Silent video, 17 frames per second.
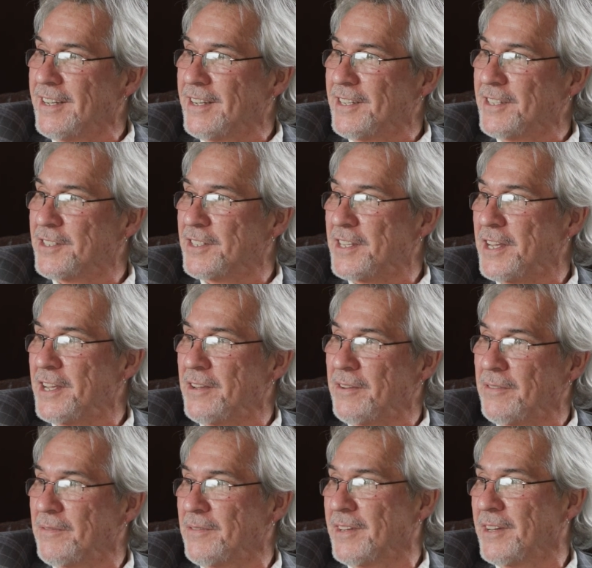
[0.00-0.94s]

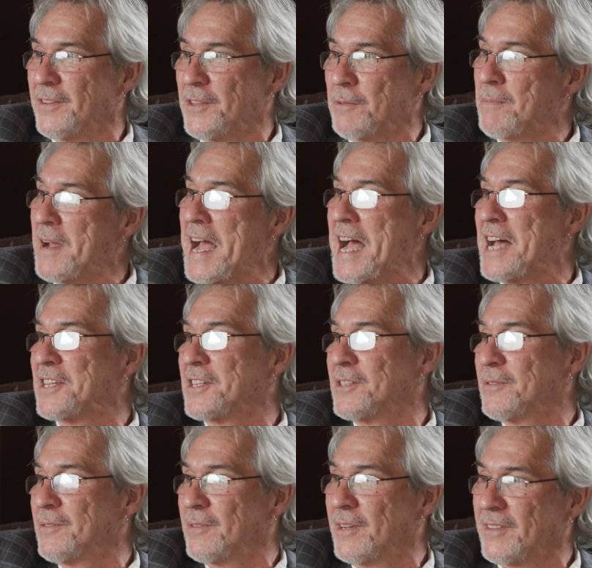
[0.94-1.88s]
see the
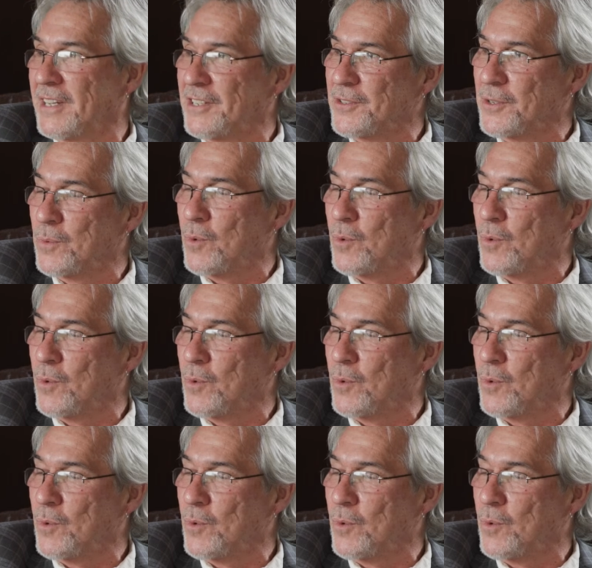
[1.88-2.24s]
past as you're